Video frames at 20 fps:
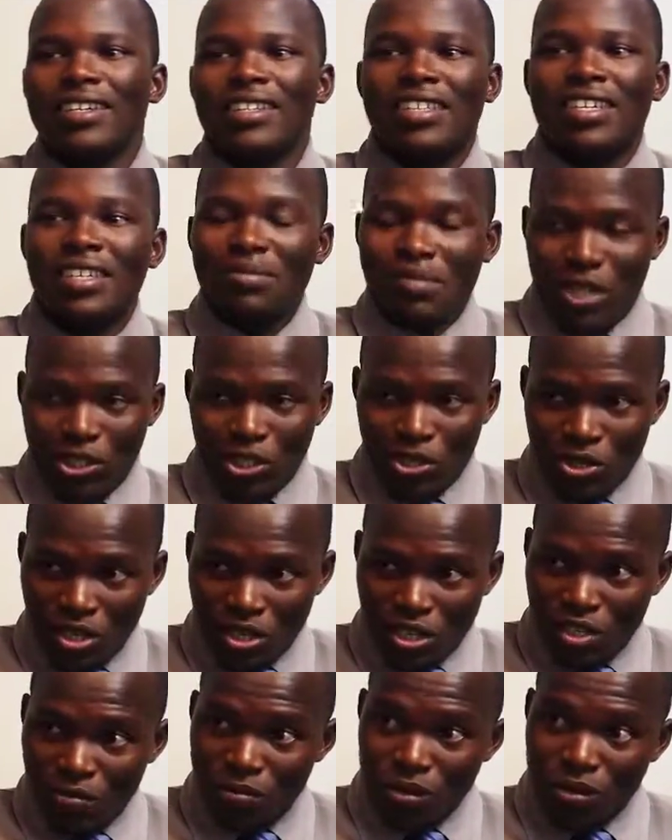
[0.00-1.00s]
Then
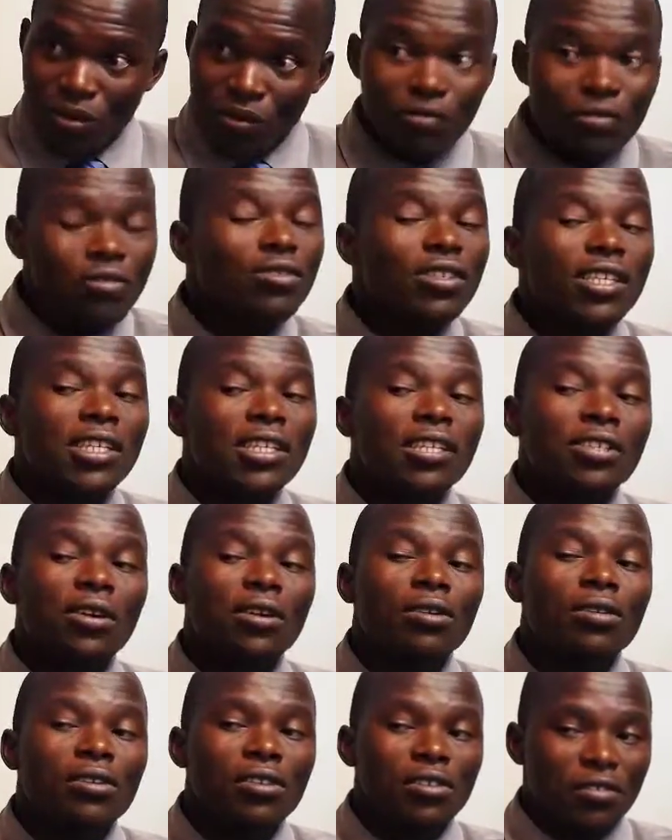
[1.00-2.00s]
majority should be your fruits and
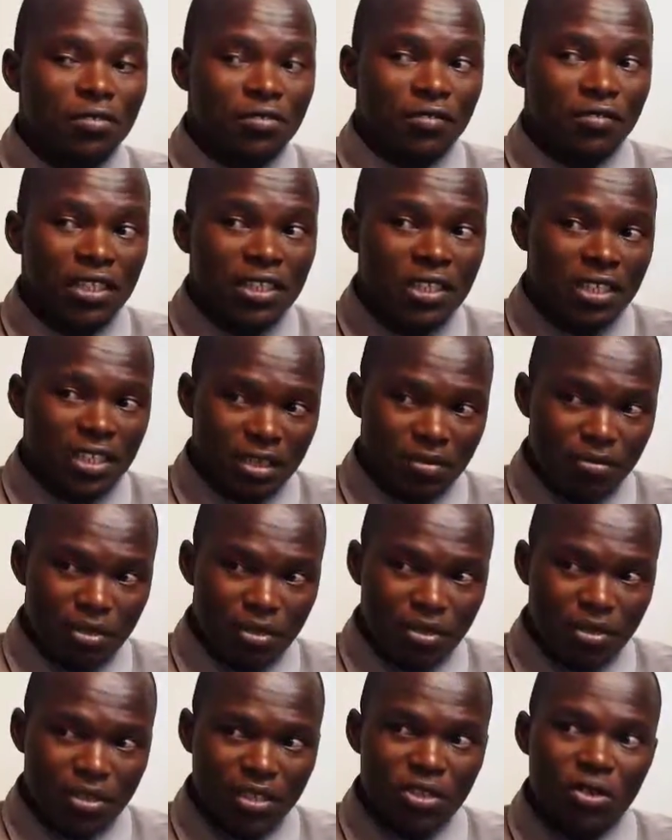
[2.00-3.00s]
your vegetables.